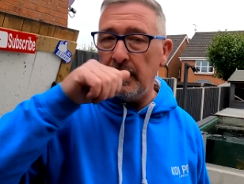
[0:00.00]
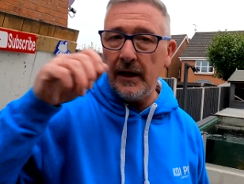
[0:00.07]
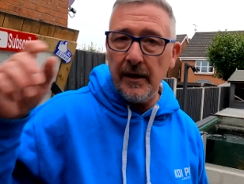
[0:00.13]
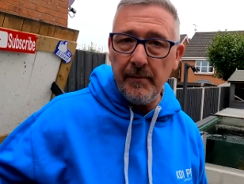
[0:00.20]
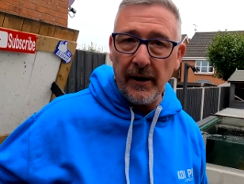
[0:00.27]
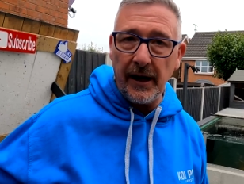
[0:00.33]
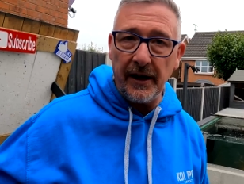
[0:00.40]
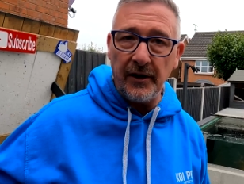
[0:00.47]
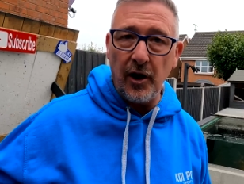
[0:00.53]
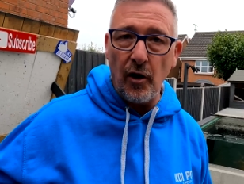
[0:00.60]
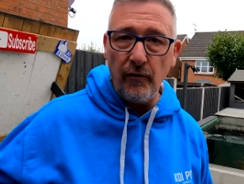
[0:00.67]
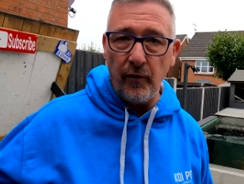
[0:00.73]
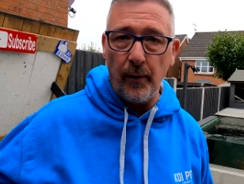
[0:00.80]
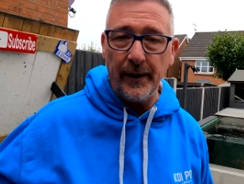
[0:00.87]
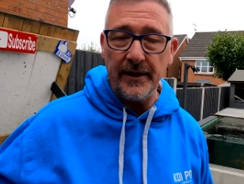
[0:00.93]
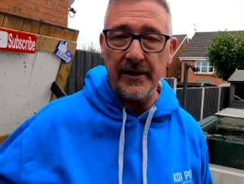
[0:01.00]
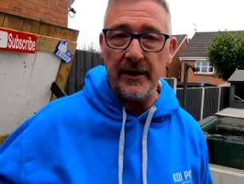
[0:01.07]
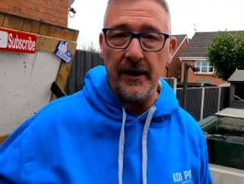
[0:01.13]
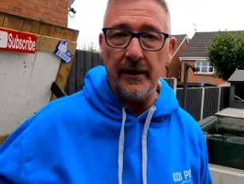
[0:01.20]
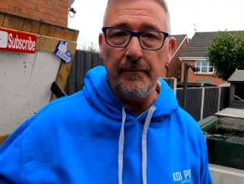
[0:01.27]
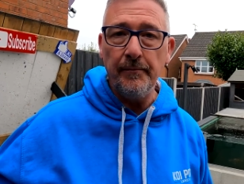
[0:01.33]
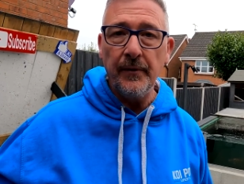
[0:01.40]
in my head over
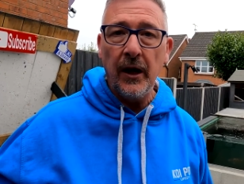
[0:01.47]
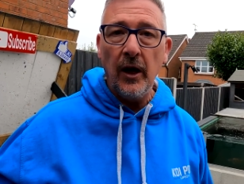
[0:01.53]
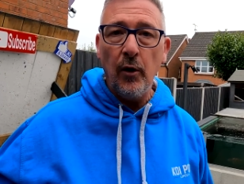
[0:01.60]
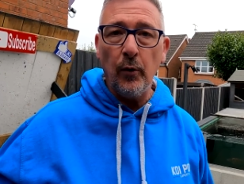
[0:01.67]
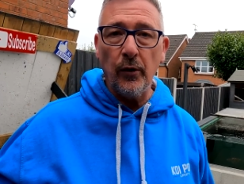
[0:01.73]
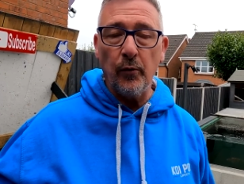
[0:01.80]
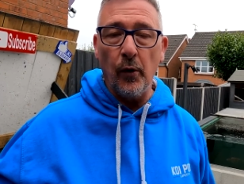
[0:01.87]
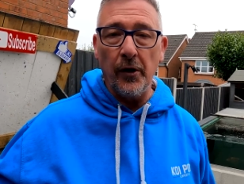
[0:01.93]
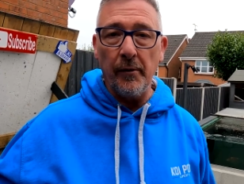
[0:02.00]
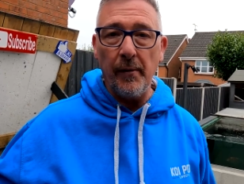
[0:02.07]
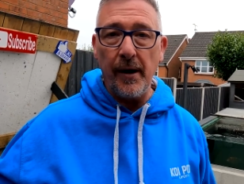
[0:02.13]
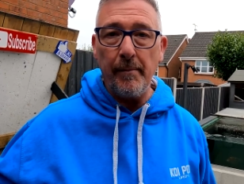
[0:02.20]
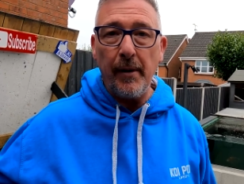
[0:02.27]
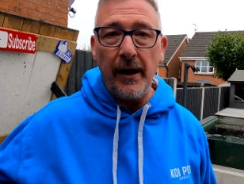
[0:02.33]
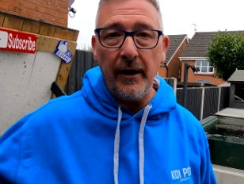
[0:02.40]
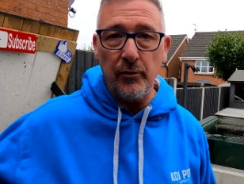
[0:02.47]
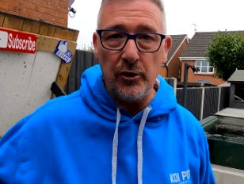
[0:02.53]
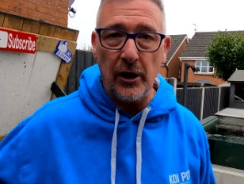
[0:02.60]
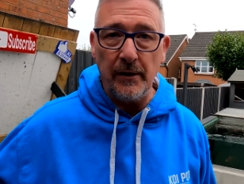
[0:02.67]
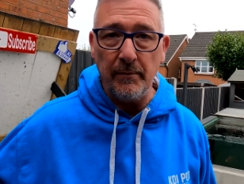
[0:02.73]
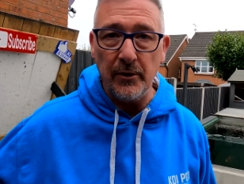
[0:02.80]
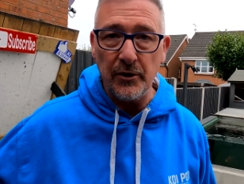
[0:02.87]
winter with one of my
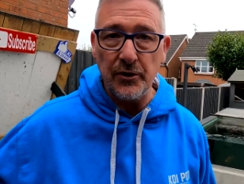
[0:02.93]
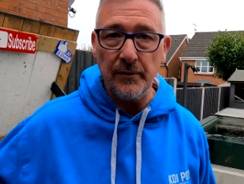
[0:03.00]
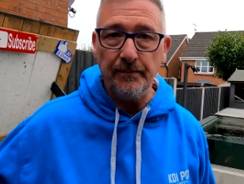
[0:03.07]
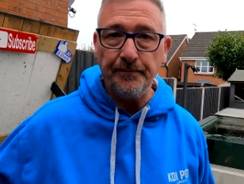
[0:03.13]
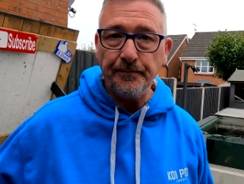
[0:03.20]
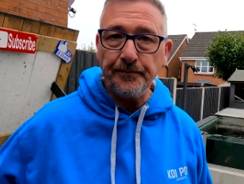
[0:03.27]
biochambers.